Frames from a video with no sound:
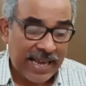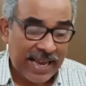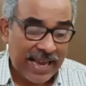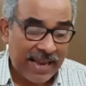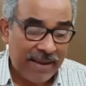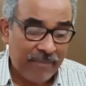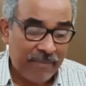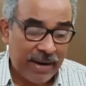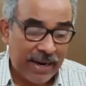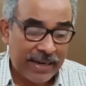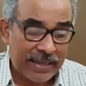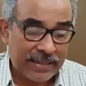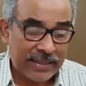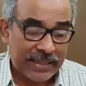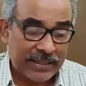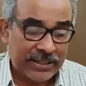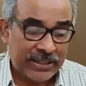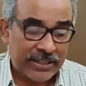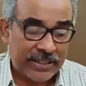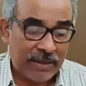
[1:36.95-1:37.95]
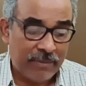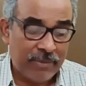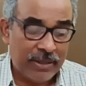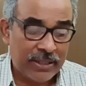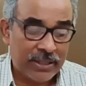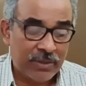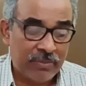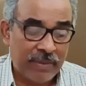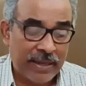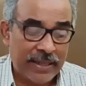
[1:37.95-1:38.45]
aim at the
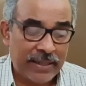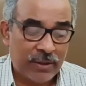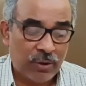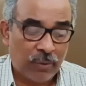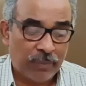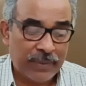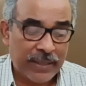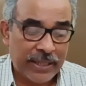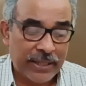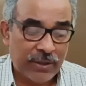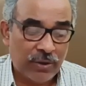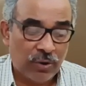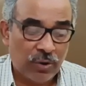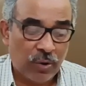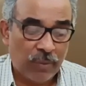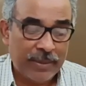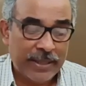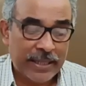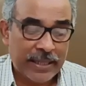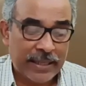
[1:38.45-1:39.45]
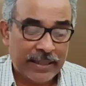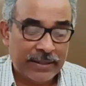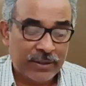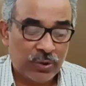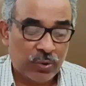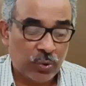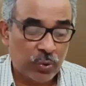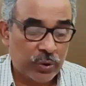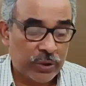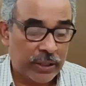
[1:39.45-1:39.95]
establishment of the economic and
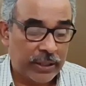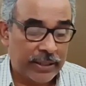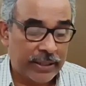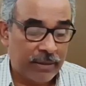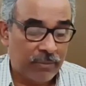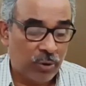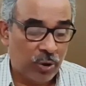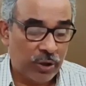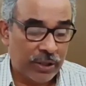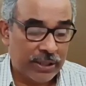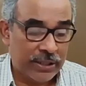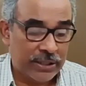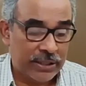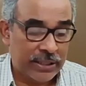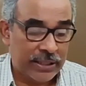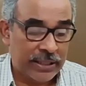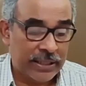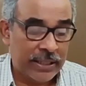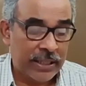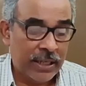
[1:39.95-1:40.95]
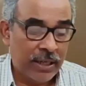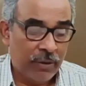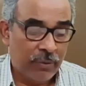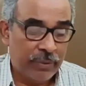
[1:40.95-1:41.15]
social democracy